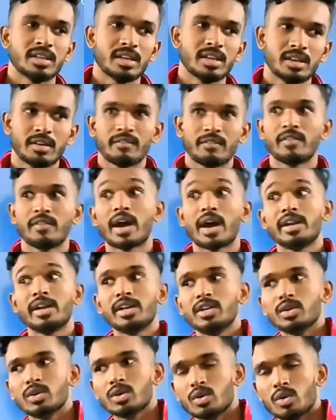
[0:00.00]
Where did you
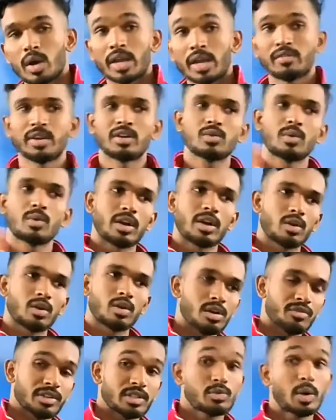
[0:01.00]
go? I went to one golf fest.
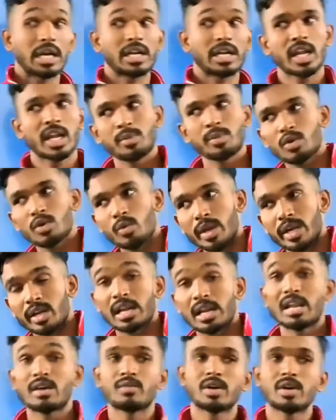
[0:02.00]
What time you went?
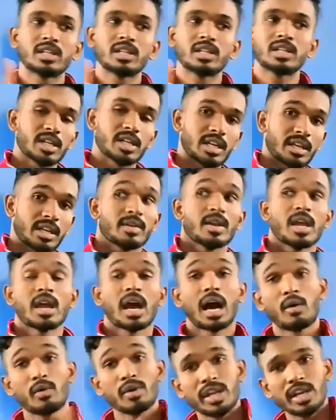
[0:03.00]
11:30. How
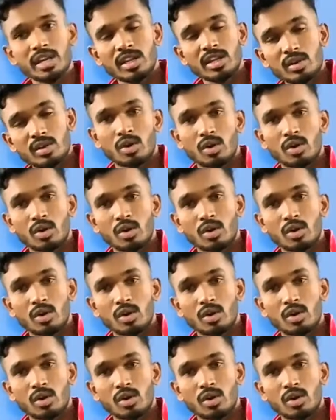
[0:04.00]
did you go?